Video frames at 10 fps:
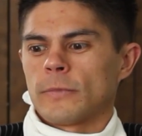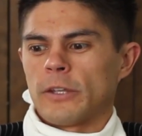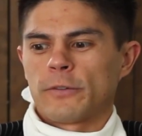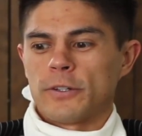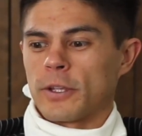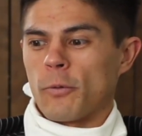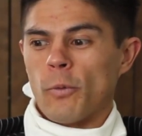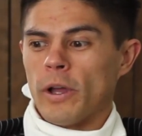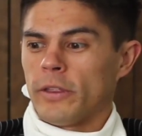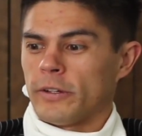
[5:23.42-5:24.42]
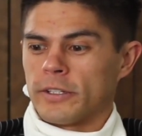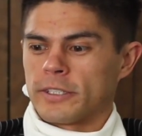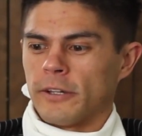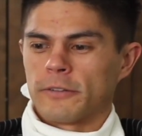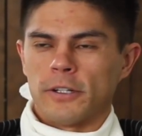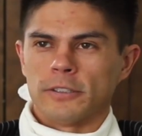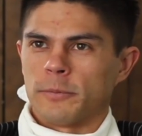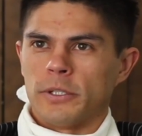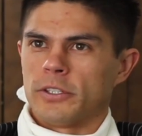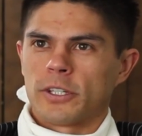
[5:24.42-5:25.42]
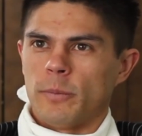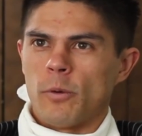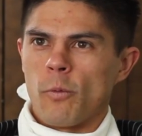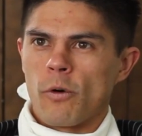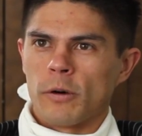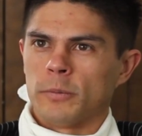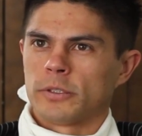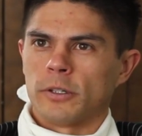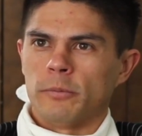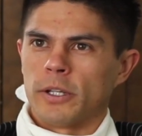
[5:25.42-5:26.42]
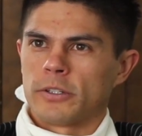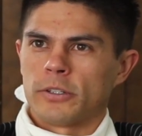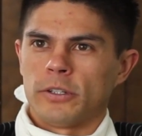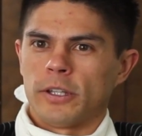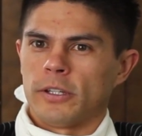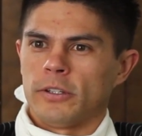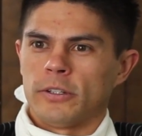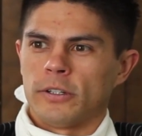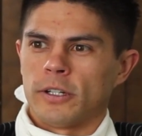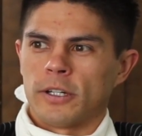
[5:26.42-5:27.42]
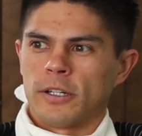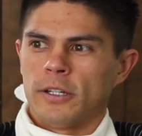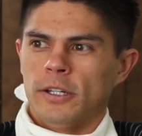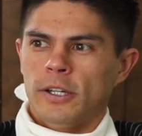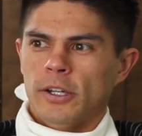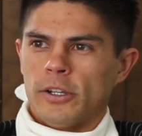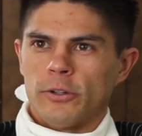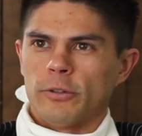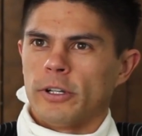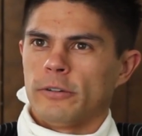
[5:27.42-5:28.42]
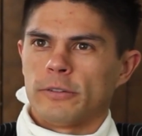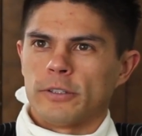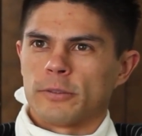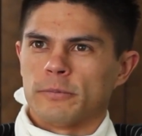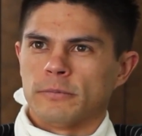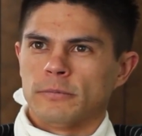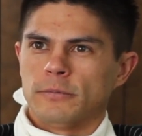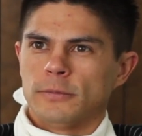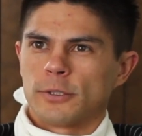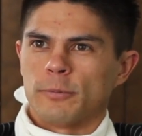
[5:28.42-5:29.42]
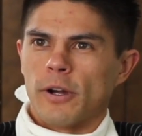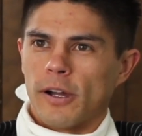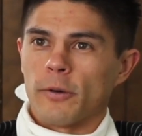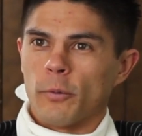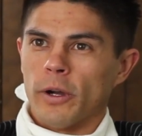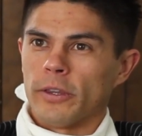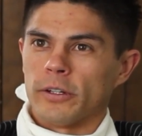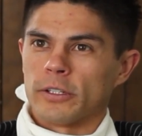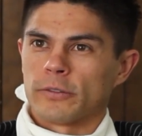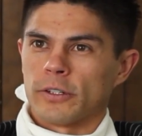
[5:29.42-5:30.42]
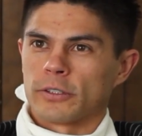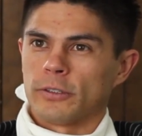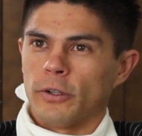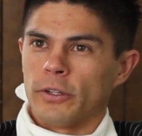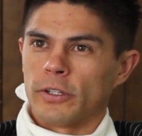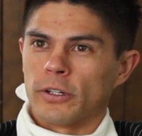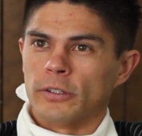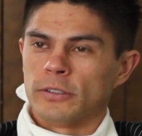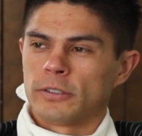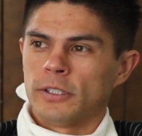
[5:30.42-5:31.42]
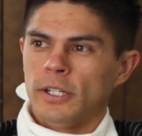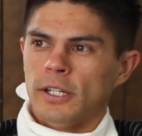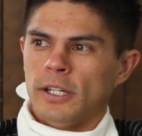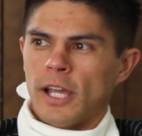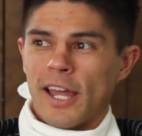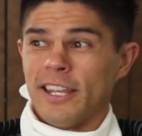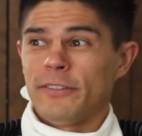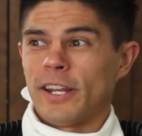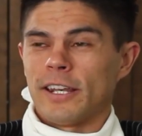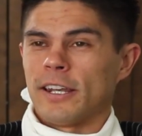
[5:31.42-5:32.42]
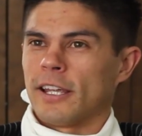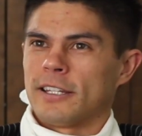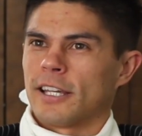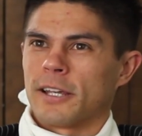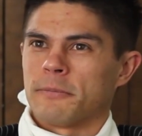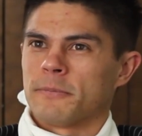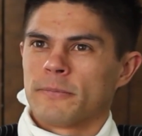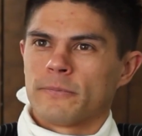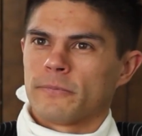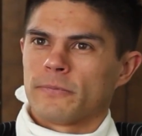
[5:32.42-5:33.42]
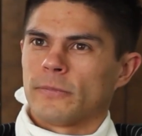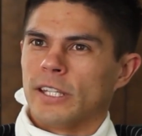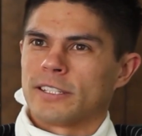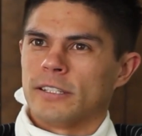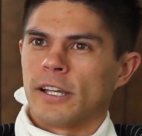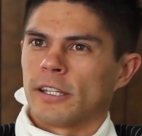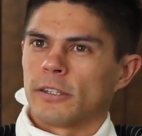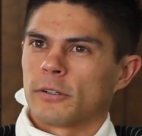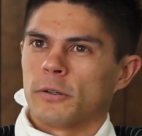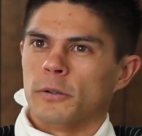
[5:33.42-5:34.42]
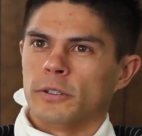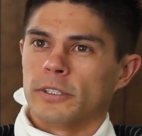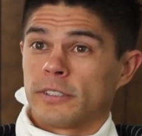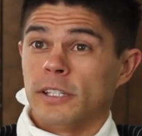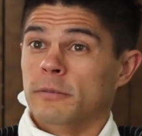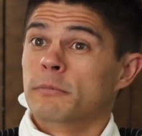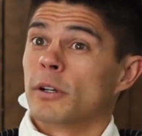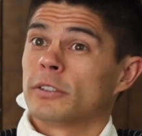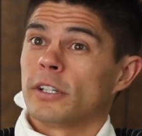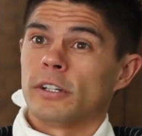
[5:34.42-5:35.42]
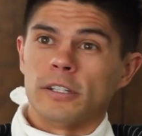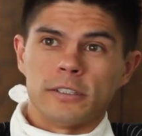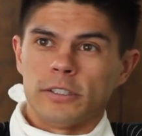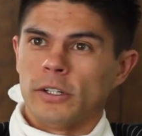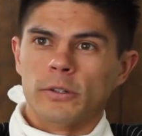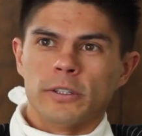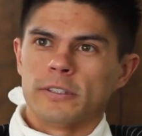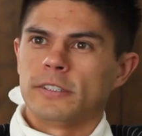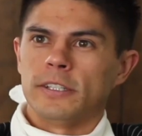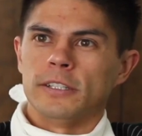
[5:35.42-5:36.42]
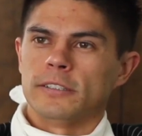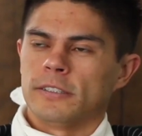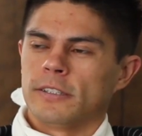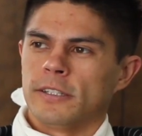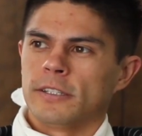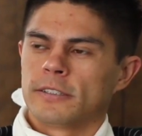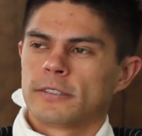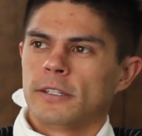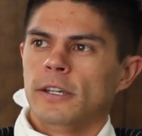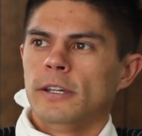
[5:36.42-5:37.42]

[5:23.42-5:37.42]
As far as like weather and stuff goes, I mean, it's just gonna be warm, so make sure that you're ready for some hot weather as far as clothing goes. Even at nighttime, it's not the coldest in most areas, in the cities and things.